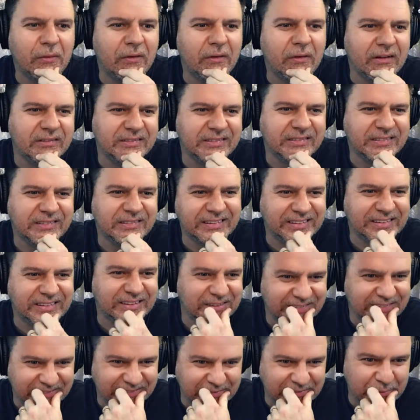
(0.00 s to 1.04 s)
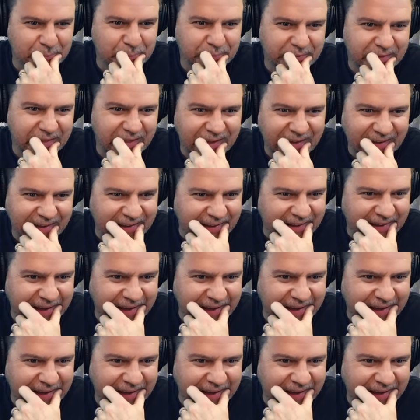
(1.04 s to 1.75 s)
want to play?